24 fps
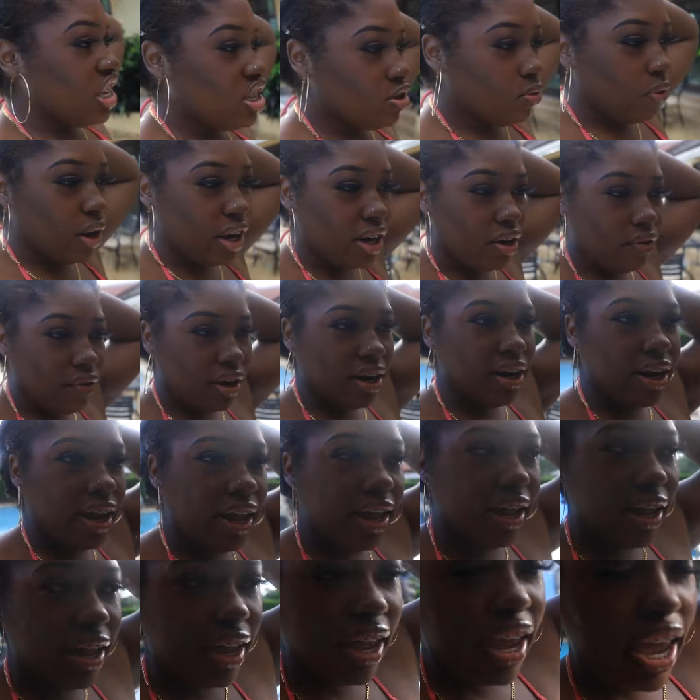it's raining right
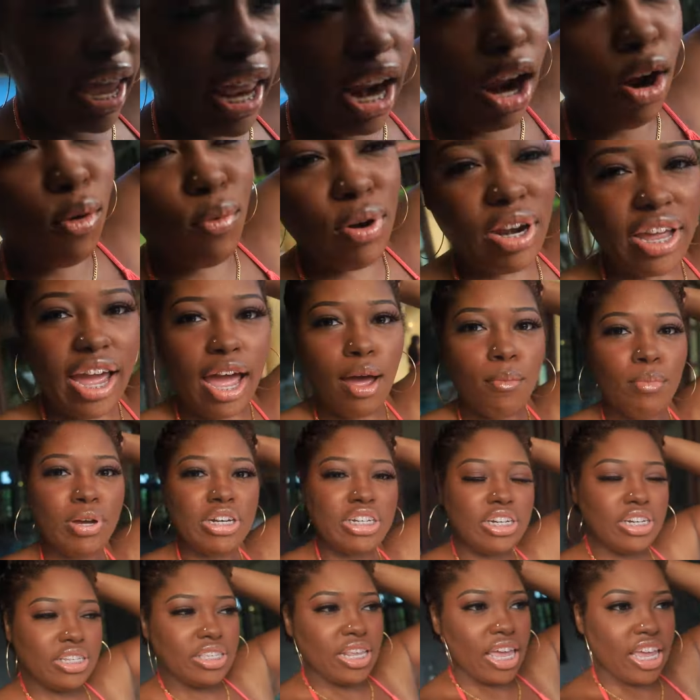now and i don't really got
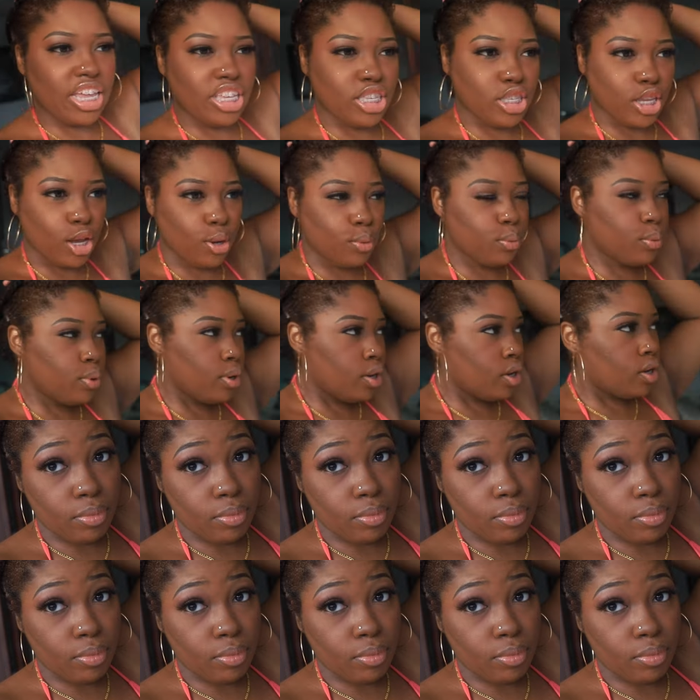much to say so